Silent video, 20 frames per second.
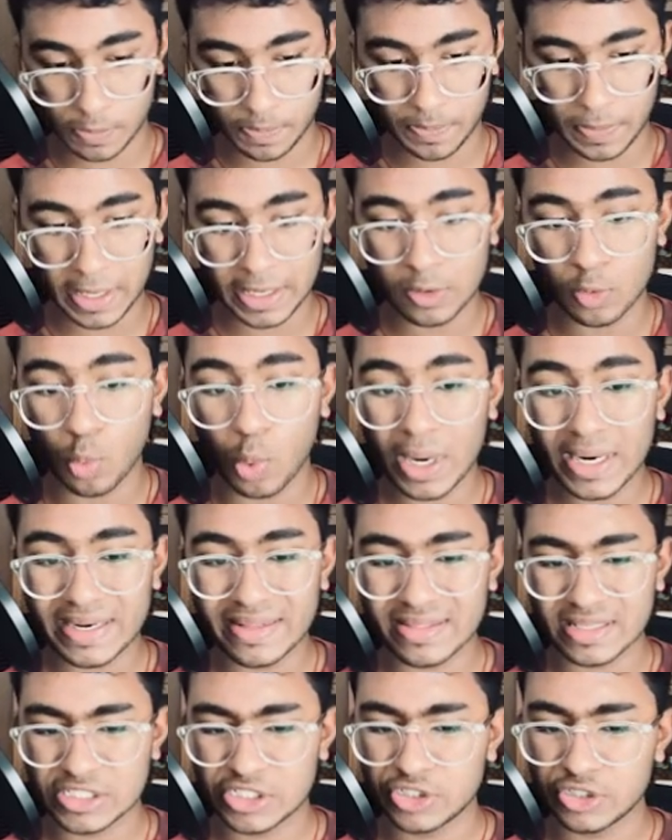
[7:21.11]
And white
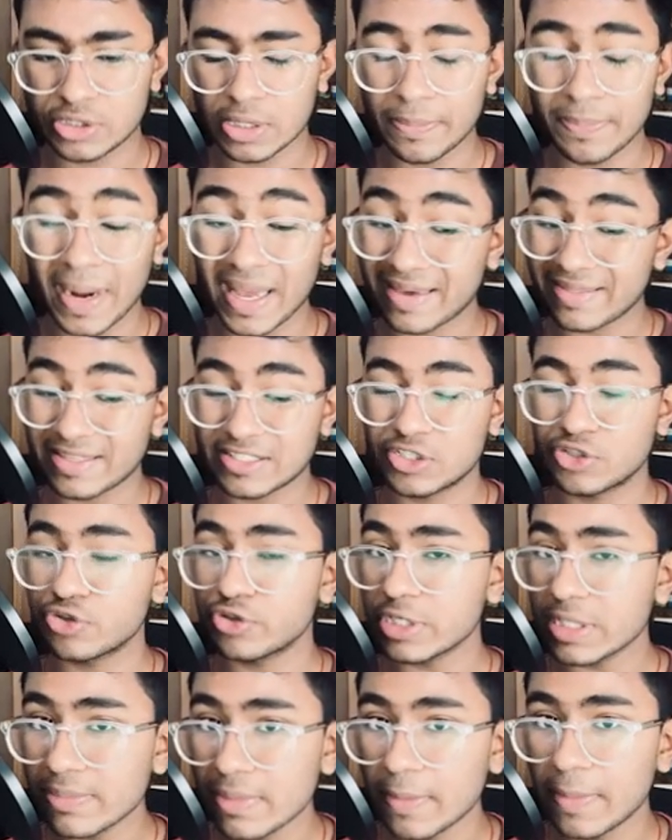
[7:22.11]
is black is
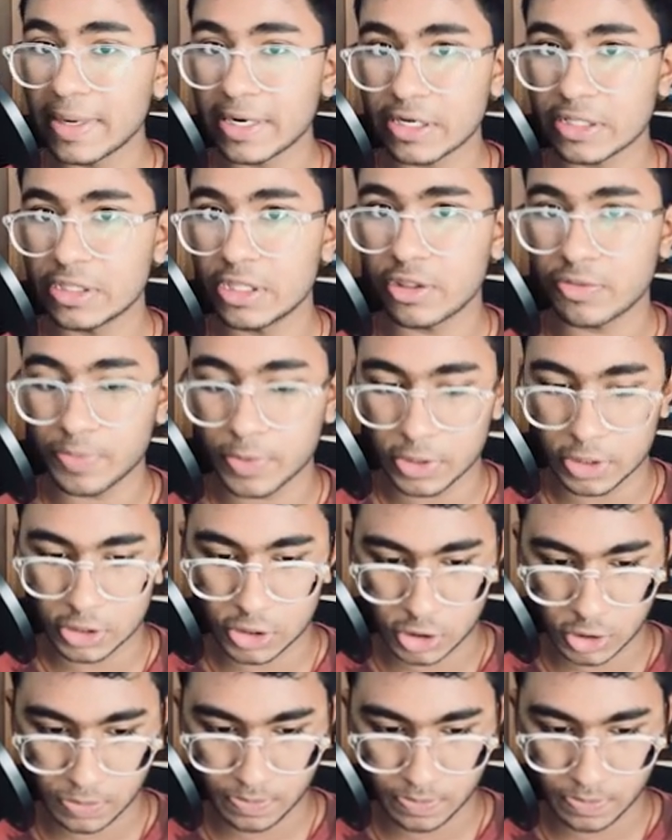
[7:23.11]
extremely better in this position.